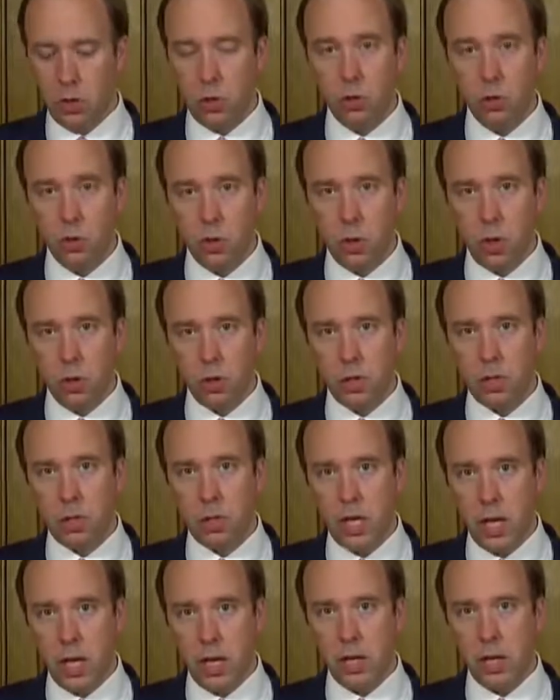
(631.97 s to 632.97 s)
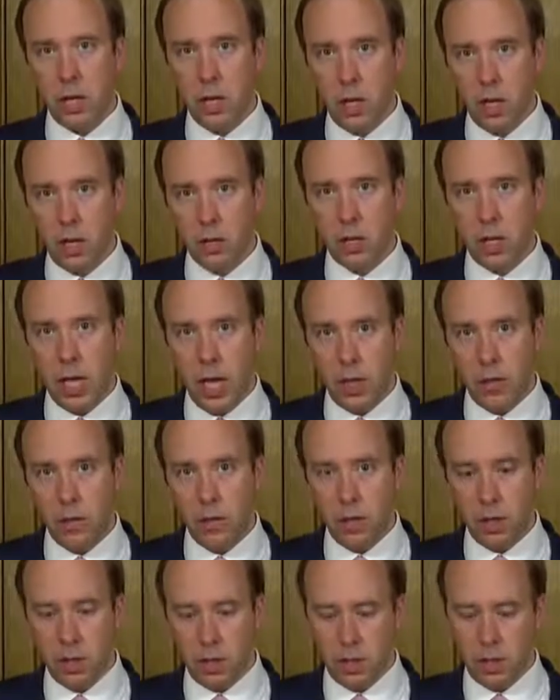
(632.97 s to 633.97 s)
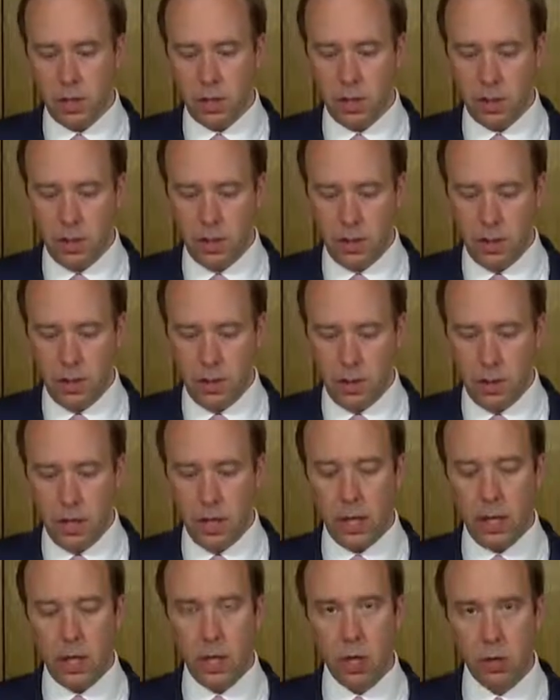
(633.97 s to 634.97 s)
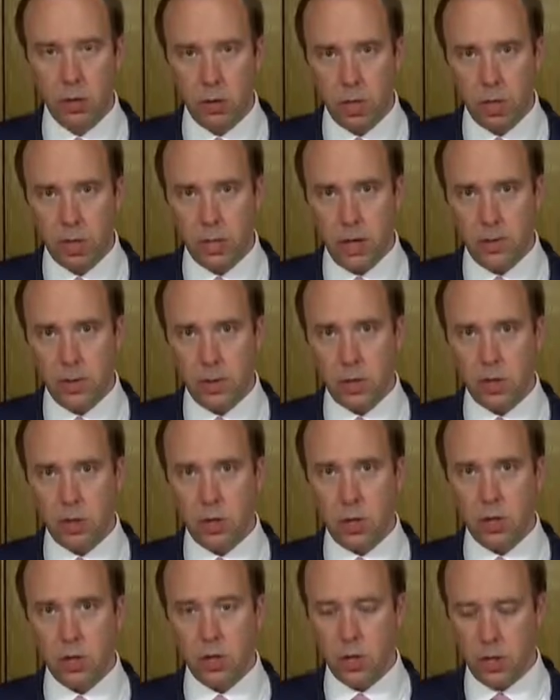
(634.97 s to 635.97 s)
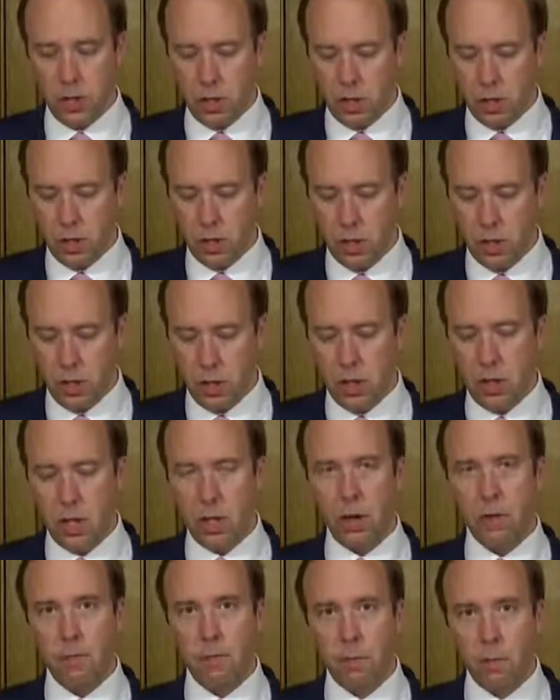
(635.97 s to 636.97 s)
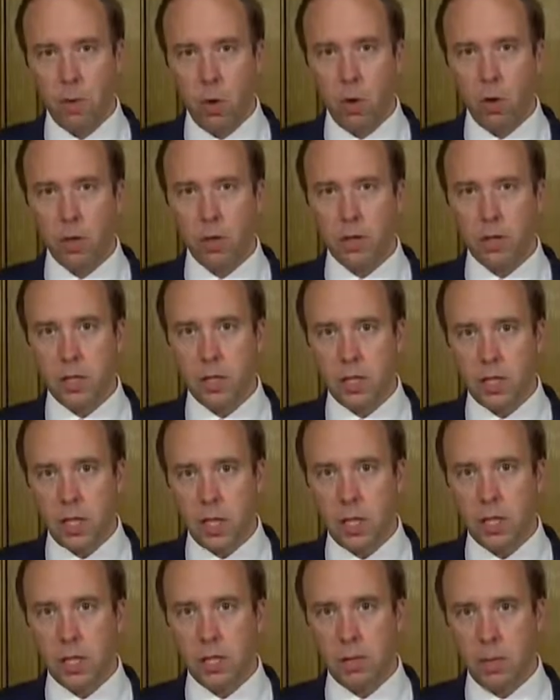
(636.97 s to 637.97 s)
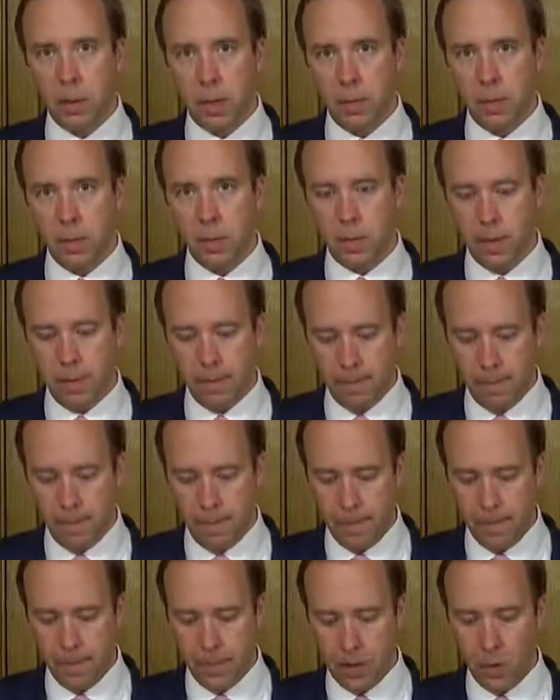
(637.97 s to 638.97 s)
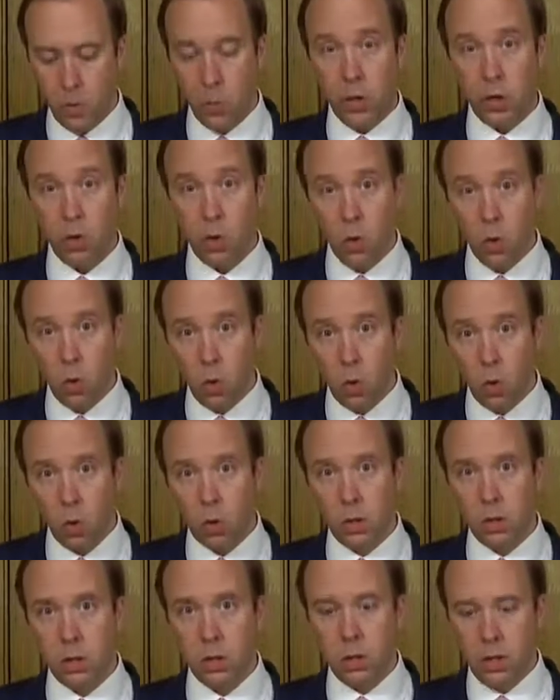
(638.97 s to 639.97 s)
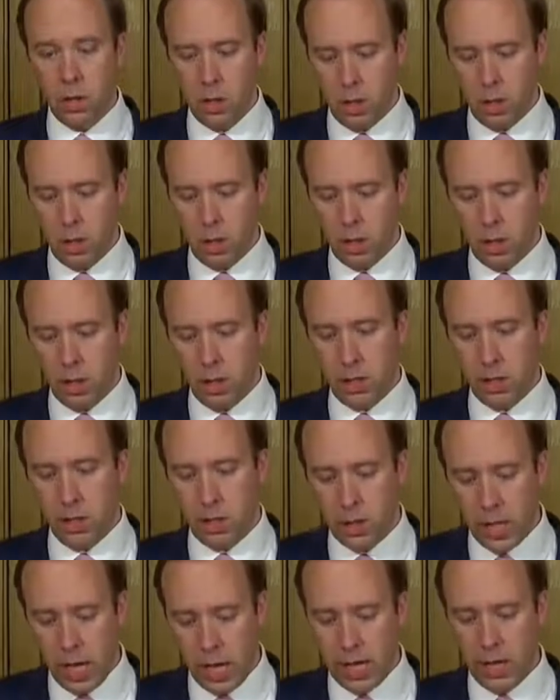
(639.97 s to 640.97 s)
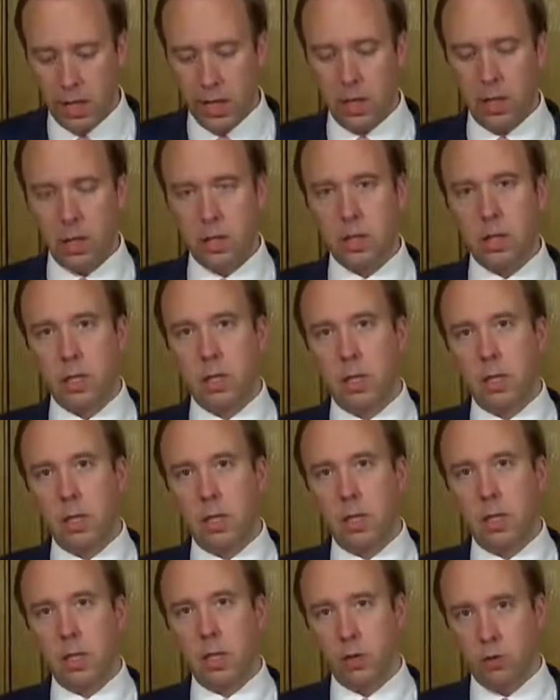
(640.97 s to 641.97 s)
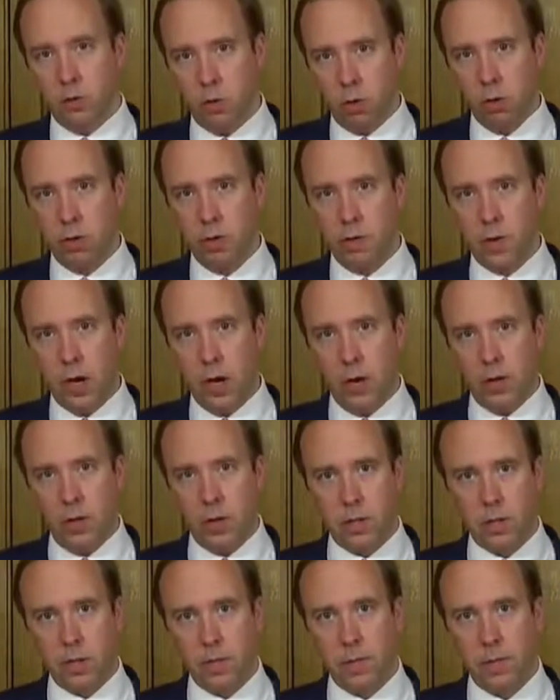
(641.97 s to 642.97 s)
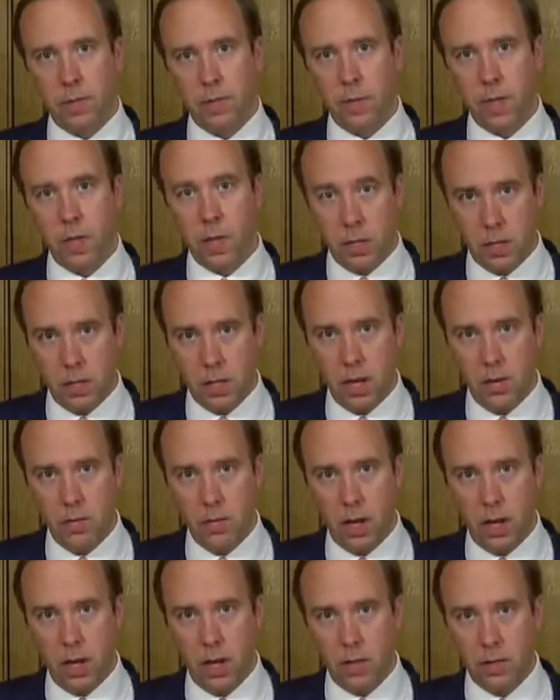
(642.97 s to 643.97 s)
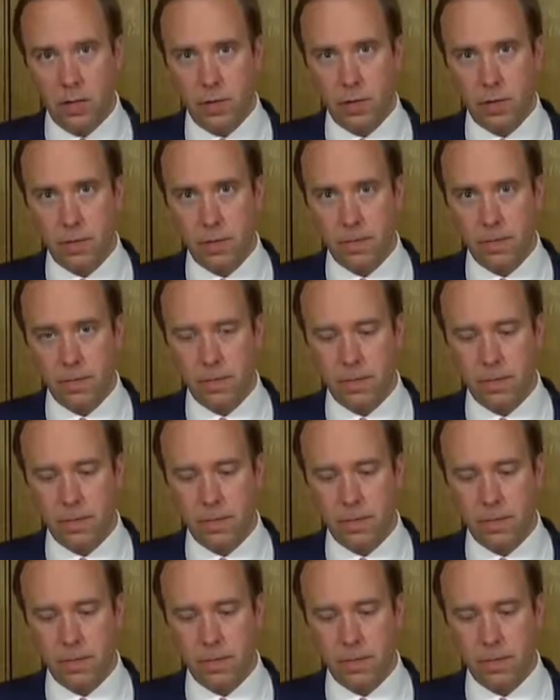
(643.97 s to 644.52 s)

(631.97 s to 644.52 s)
do not attend large gatherings, including demonstrations, of more than six people. We all need to stay alert, control the virus, and save lives.